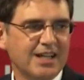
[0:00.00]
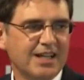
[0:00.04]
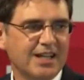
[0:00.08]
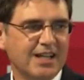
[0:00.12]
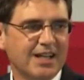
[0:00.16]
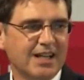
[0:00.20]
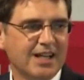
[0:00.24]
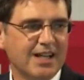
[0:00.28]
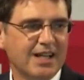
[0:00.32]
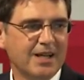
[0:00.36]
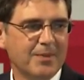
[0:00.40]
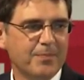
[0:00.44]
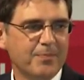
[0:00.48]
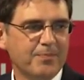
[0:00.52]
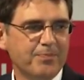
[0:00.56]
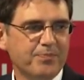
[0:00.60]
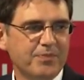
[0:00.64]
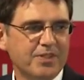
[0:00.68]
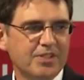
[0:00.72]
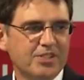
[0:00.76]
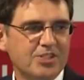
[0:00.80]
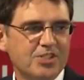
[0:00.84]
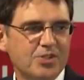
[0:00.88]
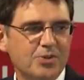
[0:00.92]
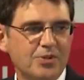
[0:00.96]

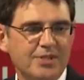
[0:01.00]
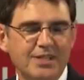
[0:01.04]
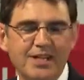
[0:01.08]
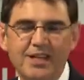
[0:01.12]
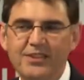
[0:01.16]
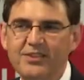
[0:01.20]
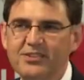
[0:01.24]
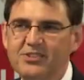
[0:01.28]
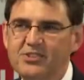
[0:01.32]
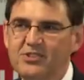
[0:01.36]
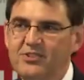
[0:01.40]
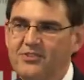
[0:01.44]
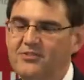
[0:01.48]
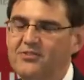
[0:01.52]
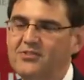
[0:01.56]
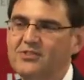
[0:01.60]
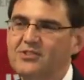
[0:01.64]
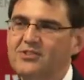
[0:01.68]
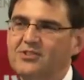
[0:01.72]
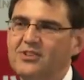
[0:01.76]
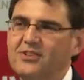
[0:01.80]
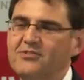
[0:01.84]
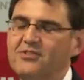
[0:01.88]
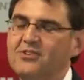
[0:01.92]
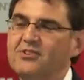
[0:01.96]
to another,
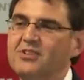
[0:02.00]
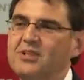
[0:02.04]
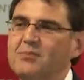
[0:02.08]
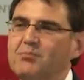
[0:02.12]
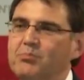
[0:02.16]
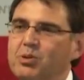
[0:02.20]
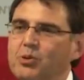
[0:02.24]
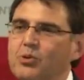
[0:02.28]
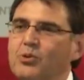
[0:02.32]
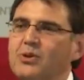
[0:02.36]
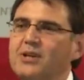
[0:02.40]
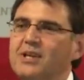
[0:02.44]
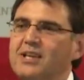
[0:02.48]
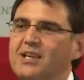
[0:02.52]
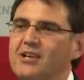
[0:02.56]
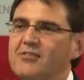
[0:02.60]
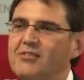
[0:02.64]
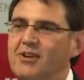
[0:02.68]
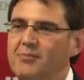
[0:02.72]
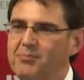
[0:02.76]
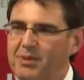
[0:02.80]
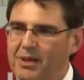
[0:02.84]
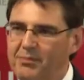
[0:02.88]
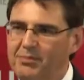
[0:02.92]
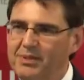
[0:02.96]
if you're an employee of
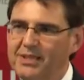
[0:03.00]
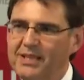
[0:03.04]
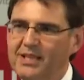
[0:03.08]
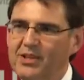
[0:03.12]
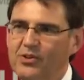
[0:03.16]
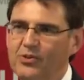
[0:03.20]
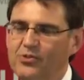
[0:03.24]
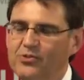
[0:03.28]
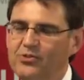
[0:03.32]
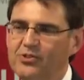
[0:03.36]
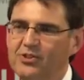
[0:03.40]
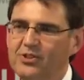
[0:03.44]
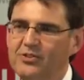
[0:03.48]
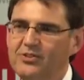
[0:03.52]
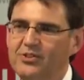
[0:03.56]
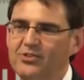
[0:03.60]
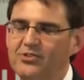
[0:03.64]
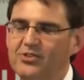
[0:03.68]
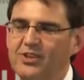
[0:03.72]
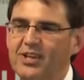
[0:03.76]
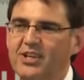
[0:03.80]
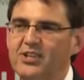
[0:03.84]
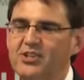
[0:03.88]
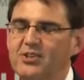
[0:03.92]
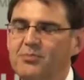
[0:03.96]
a public health
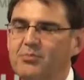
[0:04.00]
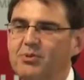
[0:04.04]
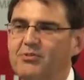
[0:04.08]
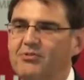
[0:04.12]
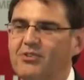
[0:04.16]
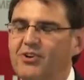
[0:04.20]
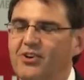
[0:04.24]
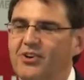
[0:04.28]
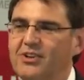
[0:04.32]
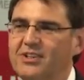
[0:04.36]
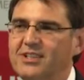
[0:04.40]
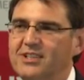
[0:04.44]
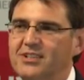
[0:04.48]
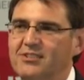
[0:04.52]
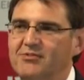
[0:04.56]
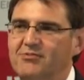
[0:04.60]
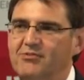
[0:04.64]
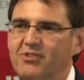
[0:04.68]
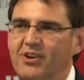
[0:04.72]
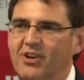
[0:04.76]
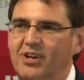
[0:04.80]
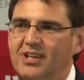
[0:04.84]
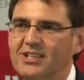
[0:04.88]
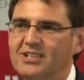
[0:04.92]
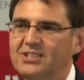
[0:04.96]
service and you're providing
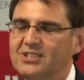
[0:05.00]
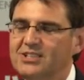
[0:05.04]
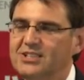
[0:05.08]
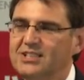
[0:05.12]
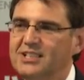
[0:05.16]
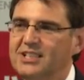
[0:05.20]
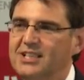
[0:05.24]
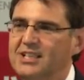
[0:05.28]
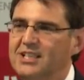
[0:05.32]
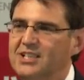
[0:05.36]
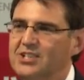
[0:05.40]
advice